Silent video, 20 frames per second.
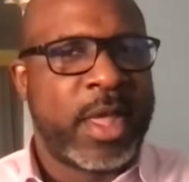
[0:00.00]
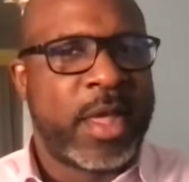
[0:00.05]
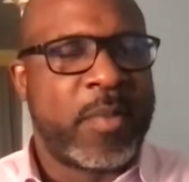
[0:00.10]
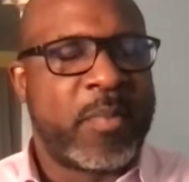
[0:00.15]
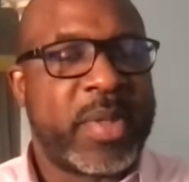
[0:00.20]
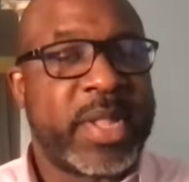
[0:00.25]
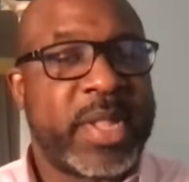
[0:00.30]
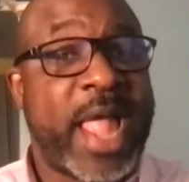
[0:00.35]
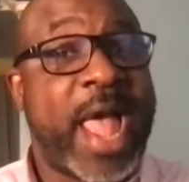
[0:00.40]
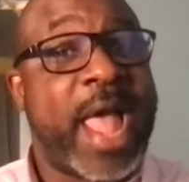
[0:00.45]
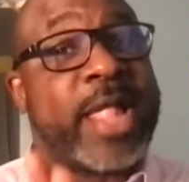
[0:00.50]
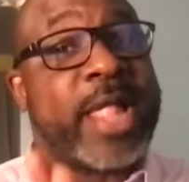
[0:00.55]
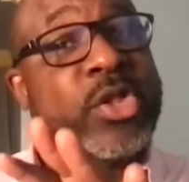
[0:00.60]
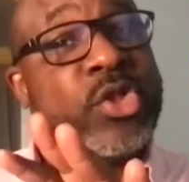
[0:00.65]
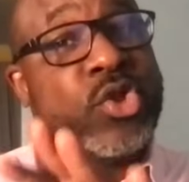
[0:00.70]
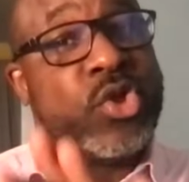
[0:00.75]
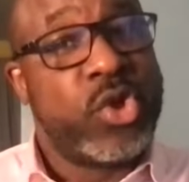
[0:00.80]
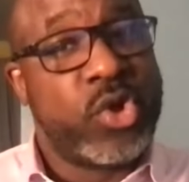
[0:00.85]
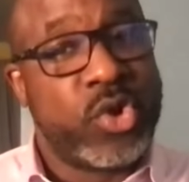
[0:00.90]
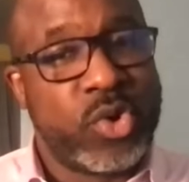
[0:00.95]
but I
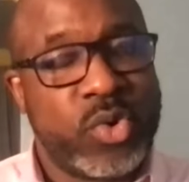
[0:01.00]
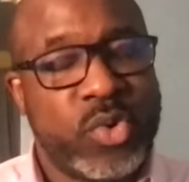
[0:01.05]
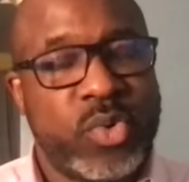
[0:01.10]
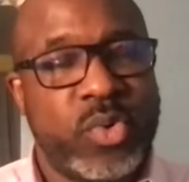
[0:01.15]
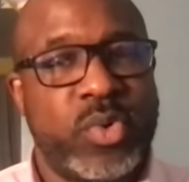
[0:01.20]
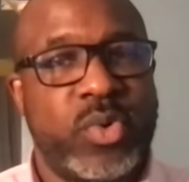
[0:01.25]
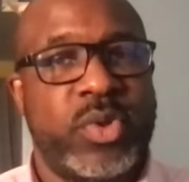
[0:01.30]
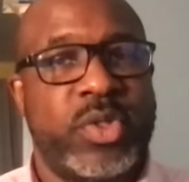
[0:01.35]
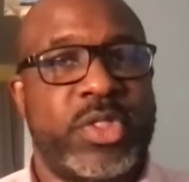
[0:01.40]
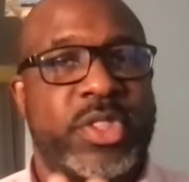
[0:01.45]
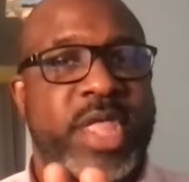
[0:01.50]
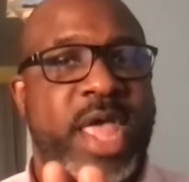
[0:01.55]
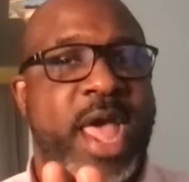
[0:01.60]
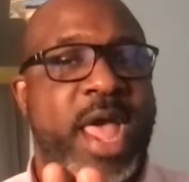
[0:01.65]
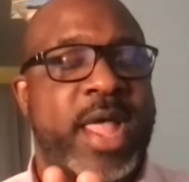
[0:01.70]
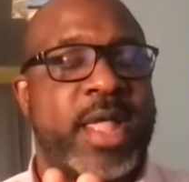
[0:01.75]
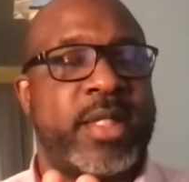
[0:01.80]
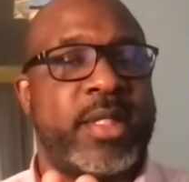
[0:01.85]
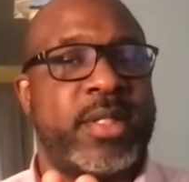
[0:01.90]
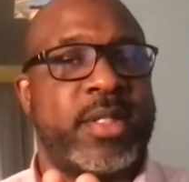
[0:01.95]
knew
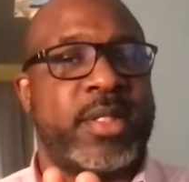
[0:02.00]
that